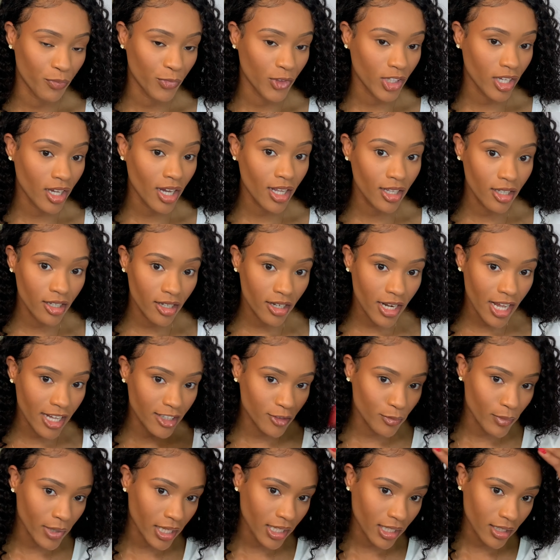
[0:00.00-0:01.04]
color
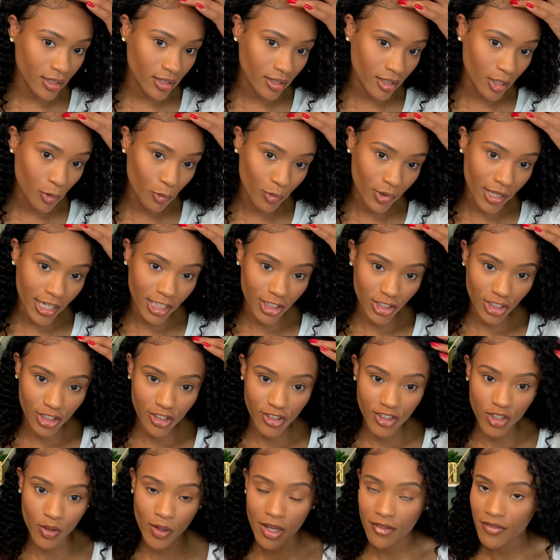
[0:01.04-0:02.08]
as my
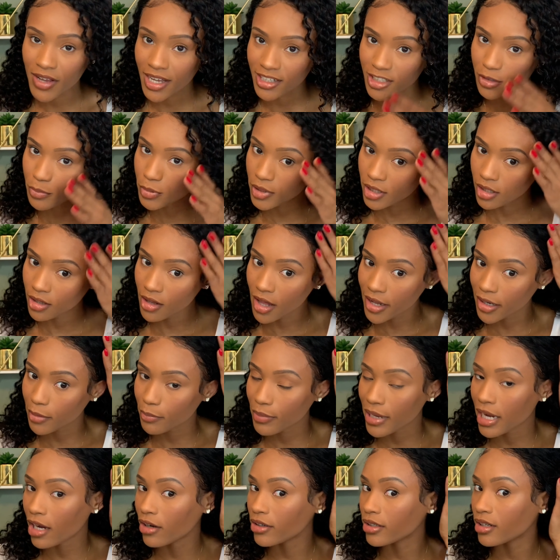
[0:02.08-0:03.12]
complexion, so I've had to put a lot of
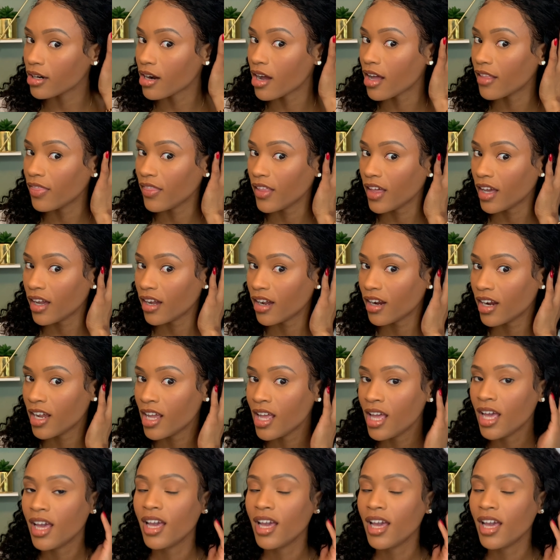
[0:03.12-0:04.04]
powder on there.